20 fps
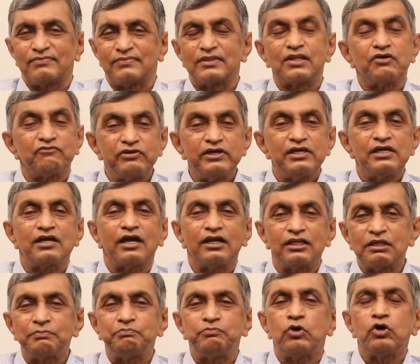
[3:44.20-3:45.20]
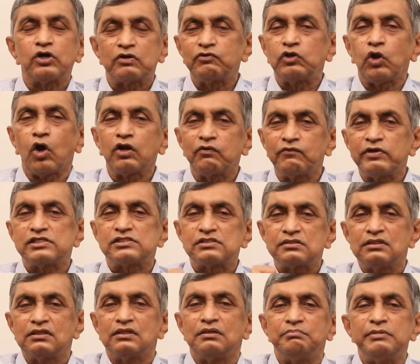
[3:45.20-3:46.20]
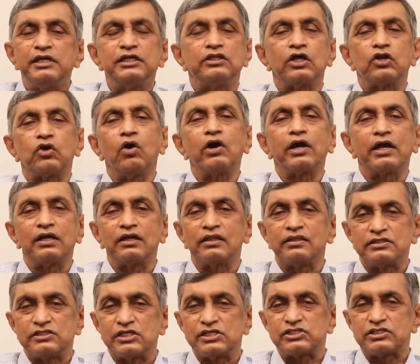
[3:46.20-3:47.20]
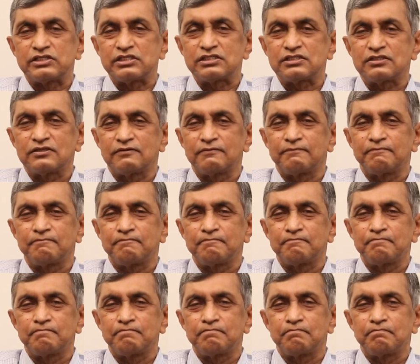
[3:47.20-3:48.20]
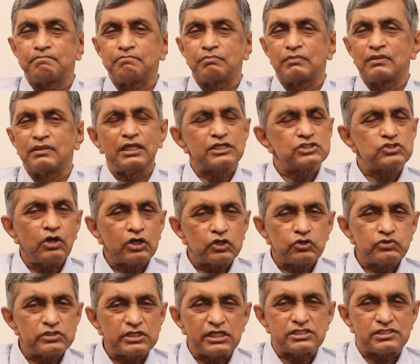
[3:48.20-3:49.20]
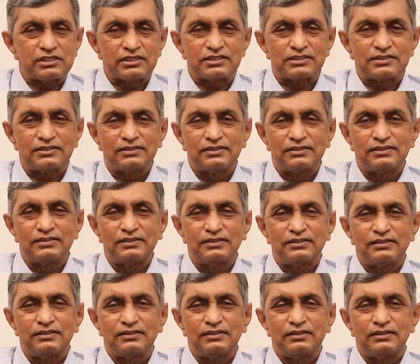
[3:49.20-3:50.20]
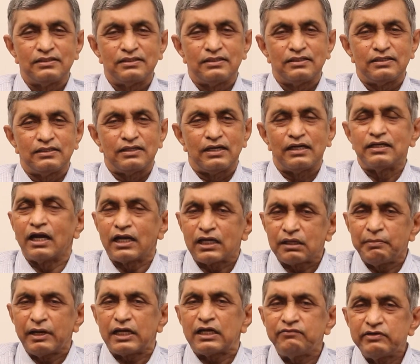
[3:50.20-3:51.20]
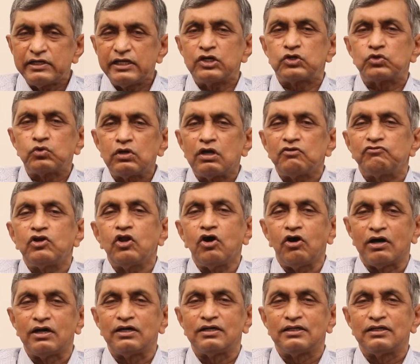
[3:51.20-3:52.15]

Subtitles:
The weak and the poor will always be at the wrong end of the justice. That's not true justice. And ultimately we need rule of law.